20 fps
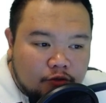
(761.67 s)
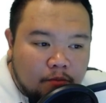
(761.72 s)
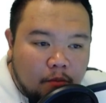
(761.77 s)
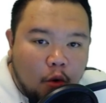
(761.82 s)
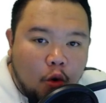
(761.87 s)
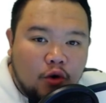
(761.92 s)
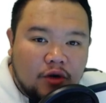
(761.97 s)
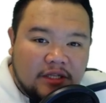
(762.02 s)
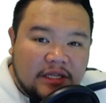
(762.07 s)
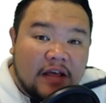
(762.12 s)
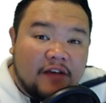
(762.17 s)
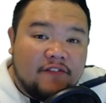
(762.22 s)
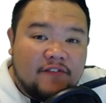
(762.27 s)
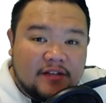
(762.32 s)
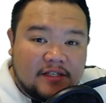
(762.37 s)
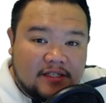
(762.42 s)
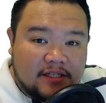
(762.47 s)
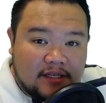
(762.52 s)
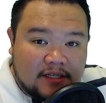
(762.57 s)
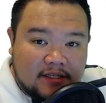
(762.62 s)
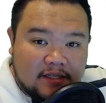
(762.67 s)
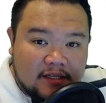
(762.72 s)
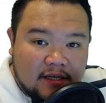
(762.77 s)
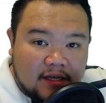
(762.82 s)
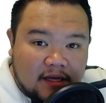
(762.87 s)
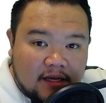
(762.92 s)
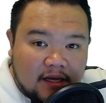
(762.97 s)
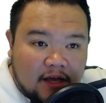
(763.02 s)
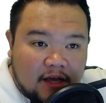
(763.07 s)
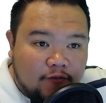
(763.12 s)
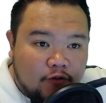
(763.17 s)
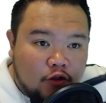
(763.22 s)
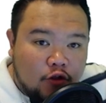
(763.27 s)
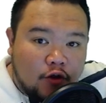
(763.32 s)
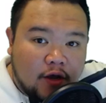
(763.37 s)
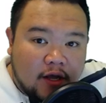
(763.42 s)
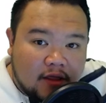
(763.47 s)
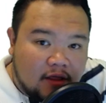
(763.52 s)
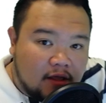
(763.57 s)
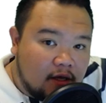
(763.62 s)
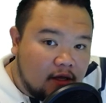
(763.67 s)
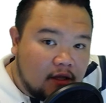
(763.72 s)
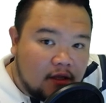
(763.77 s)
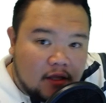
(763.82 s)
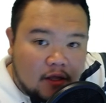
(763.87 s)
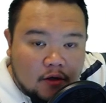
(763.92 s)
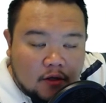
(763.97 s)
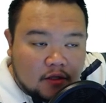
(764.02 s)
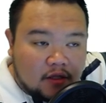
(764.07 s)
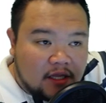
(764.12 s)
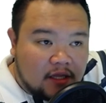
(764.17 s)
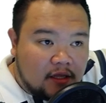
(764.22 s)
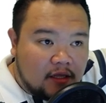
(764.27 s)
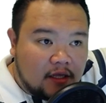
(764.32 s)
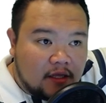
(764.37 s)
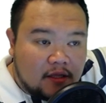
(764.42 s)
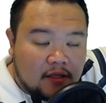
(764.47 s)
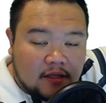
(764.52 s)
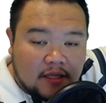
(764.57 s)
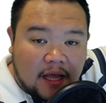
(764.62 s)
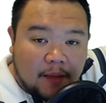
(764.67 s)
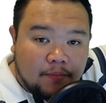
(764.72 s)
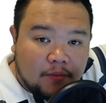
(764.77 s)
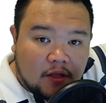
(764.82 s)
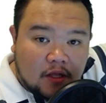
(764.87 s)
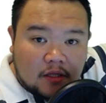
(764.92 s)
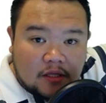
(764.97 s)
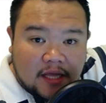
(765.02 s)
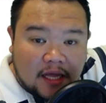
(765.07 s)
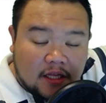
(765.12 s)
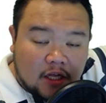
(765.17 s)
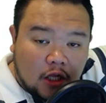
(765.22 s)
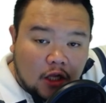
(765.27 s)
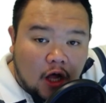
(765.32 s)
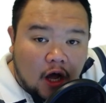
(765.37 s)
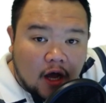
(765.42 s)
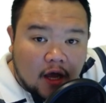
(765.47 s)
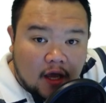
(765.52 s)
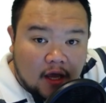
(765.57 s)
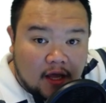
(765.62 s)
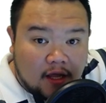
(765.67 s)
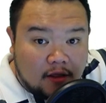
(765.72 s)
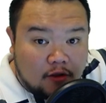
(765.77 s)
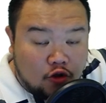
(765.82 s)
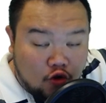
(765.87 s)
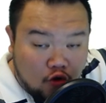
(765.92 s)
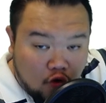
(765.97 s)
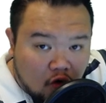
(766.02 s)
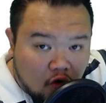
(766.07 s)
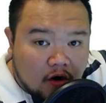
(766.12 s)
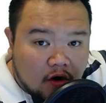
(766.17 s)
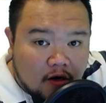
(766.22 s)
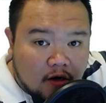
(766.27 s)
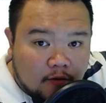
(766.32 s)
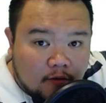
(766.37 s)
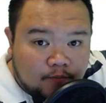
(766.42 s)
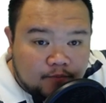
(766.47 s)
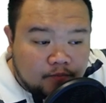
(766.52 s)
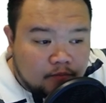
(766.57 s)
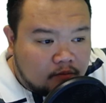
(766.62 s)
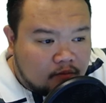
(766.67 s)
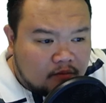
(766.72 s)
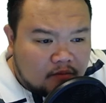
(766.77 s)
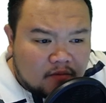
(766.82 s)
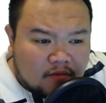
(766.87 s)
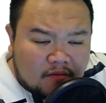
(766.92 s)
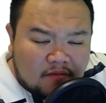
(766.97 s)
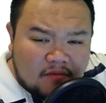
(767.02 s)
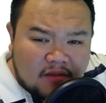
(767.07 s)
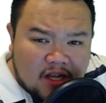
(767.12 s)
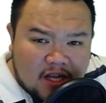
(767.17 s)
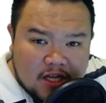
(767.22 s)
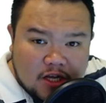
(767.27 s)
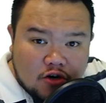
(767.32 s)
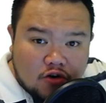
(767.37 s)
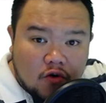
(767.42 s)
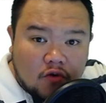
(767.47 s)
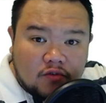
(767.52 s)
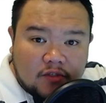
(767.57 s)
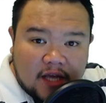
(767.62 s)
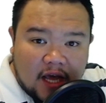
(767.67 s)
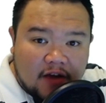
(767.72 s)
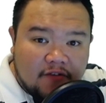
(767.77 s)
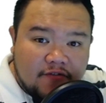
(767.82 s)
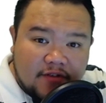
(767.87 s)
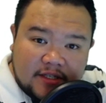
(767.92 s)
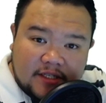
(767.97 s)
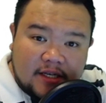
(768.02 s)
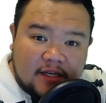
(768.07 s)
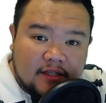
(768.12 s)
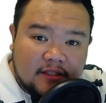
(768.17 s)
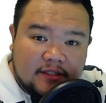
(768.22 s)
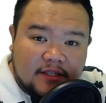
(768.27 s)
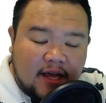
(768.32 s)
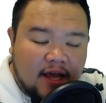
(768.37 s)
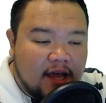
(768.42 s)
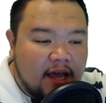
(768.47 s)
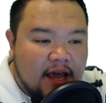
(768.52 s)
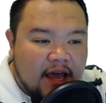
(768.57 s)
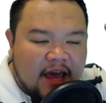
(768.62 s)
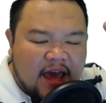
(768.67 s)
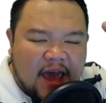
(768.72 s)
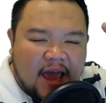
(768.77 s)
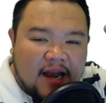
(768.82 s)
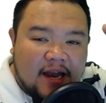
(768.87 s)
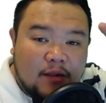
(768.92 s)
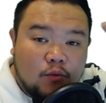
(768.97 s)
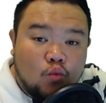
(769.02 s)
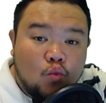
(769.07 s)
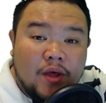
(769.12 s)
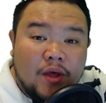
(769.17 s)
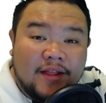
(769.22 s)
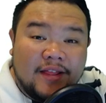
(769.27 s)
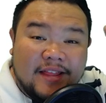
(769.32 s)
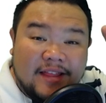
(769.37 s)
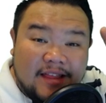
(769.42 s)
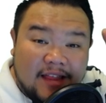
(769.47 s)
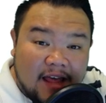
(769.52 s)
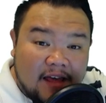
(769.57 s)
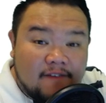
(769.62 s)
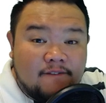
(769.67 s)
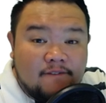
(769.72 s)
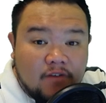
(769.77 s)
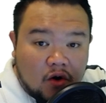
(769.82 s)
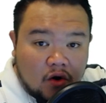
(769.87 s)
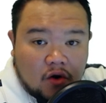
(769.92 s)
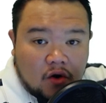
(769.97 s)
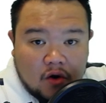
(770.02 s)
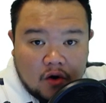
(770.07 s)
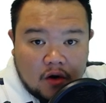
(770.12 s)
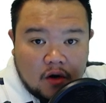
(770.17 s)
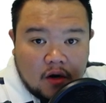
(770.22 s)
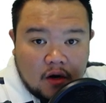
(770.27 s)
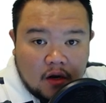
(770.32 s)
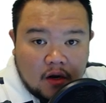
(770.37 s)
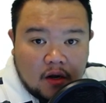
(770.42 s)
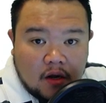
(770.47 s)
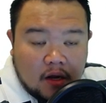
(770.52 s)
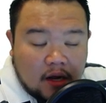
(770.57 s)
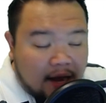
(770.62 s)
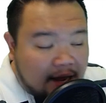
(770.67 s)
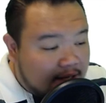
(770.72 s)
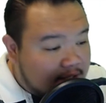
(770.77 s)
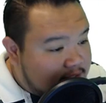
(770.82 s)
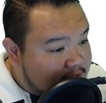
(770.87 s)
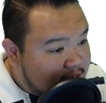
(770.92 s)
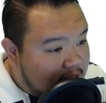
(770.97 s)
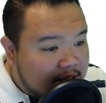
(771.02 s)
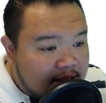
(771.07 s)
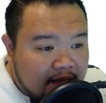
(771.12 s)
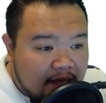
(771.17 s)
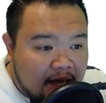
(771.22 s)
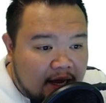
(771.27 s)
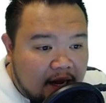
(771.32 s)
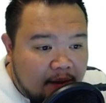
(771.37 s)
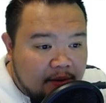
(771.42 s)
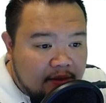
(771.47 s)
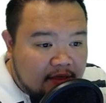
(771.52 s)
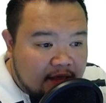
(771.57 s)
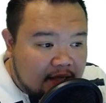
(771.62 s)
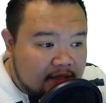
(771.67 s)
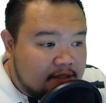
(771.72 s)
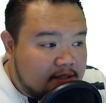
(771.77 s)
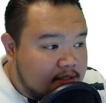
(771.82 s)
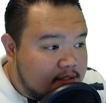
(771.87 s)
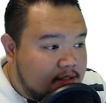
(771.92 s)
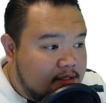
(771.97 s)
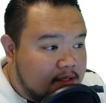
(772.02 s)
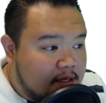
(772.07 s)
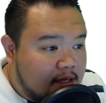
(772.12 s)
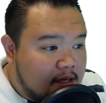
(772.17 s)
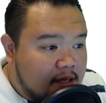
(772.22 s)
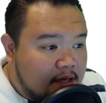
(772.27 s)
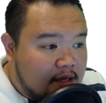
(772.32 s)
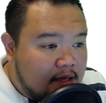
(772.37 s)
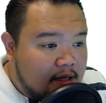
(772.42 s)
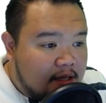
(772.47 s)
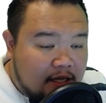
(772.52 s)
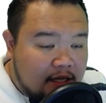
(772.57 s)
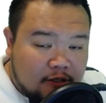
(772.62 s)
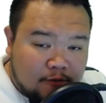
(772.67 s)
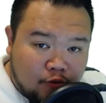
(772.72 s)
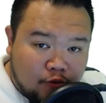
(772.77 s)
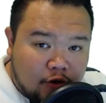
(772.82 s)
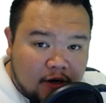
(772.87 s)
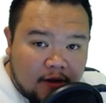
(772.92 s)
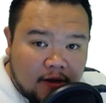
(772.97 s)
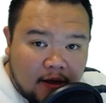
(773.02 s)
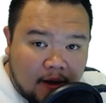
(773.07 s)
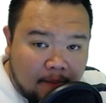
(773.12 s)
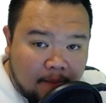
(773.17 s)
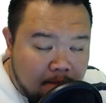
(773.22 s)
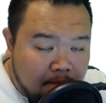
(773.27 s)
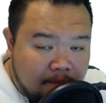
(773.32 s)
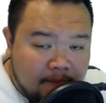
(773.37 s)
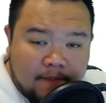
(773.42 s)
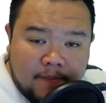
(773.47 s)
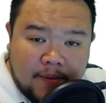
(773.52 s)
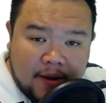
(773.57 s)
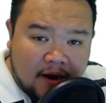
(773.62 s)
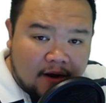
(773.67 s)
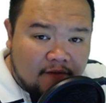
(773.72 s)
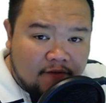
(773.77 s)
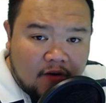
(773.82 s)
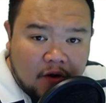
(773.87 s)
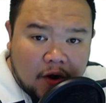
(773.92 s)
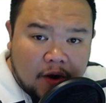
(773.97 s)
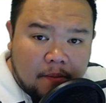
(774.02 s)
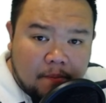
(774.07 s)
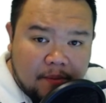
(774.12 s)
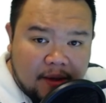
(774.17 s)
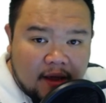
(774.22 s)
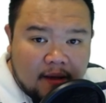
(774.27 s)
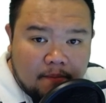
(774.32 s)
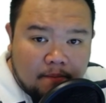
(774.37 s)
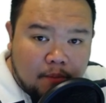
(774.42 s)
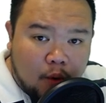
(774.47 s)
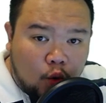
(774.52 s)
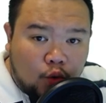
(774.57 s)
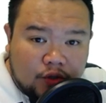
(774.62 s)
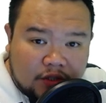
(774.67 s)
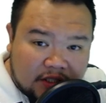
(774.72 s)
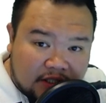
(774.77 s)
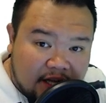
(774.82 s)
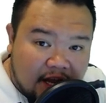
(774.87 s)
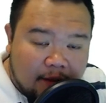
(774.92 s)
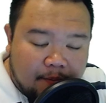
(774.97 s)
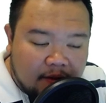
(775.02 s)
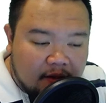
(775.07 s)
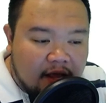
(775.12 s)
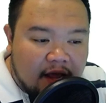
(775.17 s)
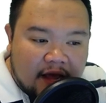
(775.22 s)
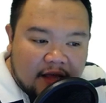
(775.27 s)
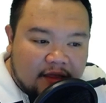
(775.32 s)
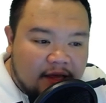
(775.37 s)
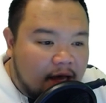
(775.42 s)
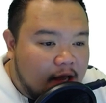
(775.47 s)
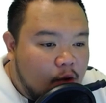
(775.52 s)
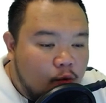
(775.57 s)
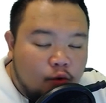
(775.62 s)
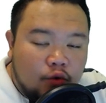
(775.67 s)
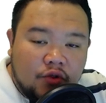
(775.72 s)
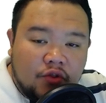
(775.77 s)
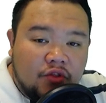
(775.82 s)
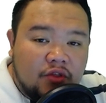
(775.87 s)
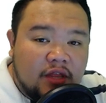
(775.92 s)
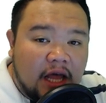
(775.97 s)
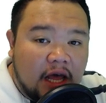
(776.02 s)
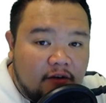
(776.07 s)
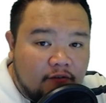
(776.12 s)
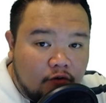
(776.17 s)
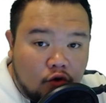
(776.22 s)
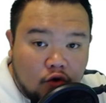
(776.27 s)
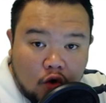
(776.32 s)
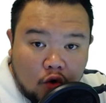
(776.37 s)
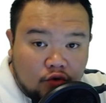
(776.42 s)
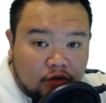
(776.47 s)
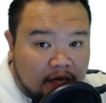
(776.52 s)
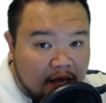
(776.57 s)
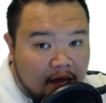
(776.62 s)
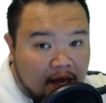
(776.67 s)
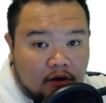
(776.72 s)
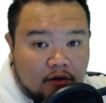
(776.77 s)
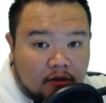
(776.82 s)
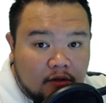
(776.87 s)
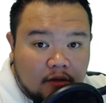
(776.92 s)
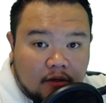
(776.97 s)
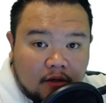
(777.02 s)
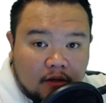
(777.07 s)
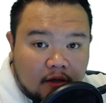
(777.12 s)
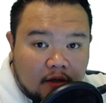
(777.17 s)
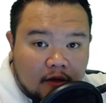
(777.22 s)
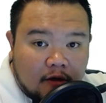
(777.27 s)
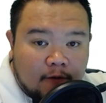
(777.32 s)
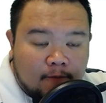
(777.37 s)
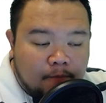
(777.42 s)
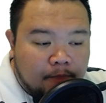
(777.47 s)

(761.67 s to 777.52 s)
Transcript: There's more deficit. If you look at the the the debt debt clock in New York, it grows every single day, and it will never. I say that. I mean that's that's pretty a big, very big bold statement that will never go down